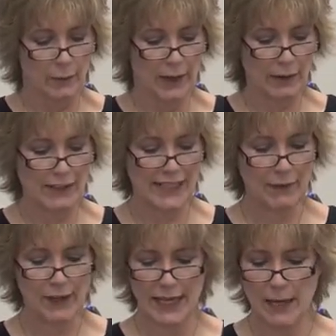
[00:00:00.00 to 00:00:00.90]
But I
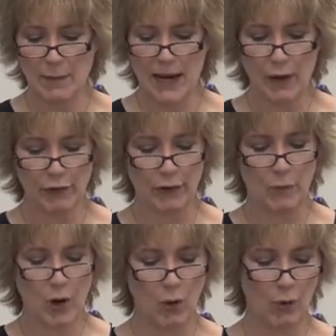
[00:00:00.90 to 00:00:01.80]
received an email
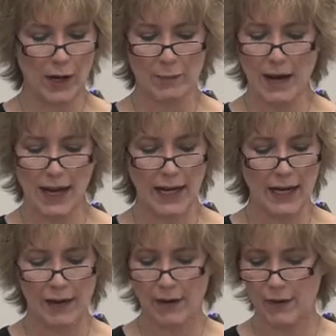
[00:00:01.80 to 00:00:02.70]
from one of my